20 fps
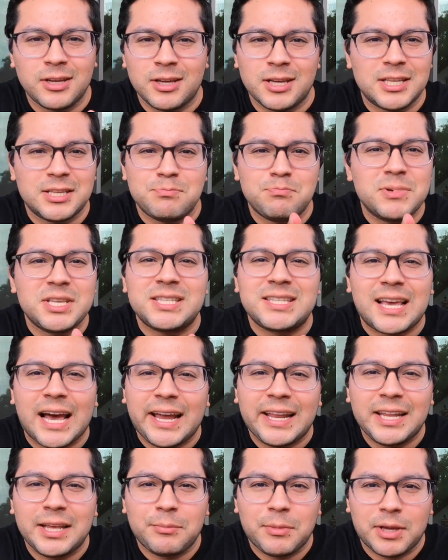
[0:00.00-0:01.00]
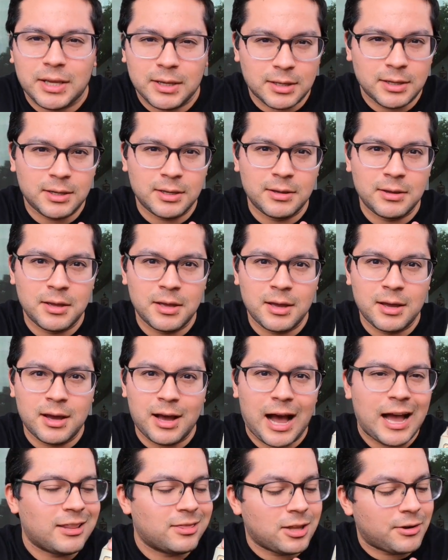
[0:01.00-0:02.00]
is misguiding me.
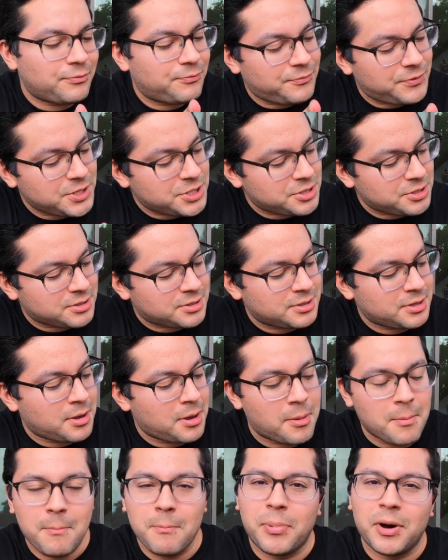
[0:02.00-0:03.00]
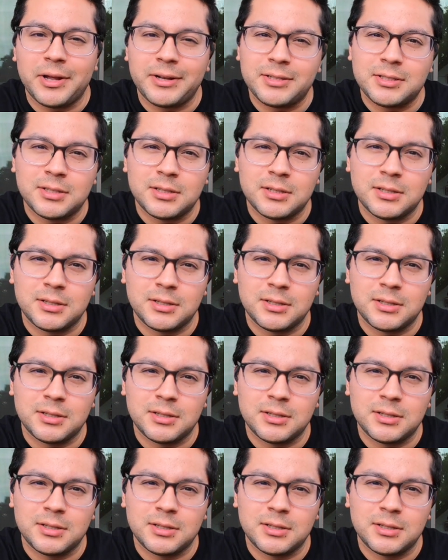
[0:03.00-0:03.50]
I love fishes, but